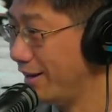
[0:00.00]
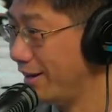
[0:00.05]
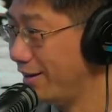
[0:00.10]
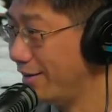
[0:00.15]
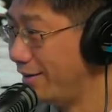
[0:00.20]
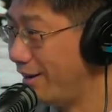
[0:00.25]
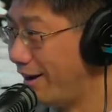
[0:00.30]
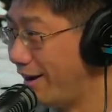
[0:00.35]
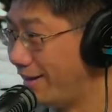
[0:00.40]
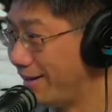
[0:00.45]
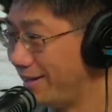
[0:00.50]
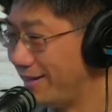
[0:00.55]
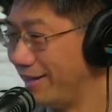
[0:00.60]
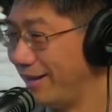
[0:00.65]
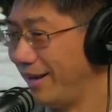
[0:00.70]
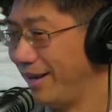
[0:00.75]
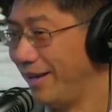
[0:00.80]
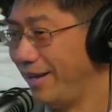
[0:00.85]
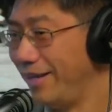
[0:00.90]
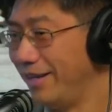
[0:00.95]
not
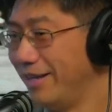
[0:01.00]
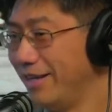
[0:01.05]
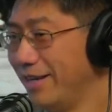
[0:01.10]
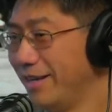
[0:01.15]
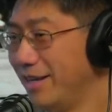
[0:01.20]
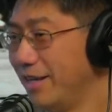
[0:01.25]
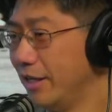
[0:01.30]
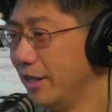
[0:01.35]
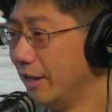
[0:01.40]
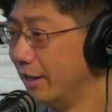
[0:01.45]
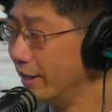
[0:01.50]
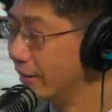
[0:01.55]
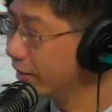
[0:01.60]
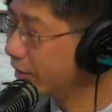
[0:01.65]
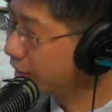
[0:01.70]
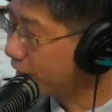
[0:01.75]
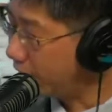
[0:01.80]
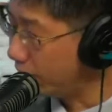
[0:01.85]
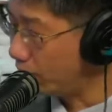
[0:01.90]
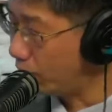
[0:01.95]
a
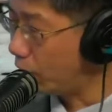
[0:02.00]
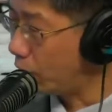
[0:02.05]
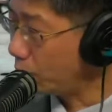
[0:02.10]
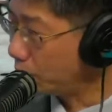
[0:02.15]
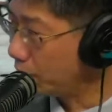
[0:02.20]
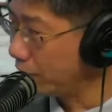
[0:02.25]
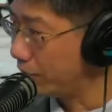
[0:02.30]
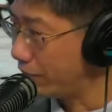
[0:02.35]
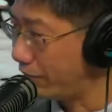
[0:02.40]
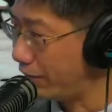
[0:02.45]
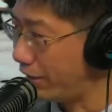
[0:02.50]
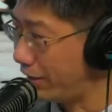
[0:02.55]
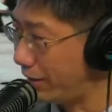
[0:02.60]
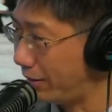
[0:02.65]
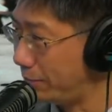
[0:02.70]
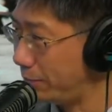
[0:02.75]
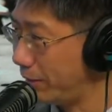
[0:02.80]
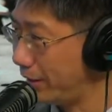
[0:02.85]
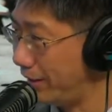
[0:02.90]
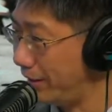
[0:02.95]
convulsive
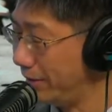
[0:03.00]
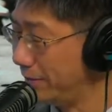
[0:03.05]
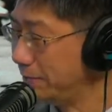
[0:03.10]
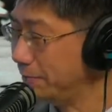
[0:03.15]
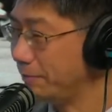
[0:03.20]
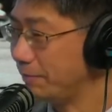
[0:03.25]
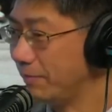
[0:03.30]
therapy,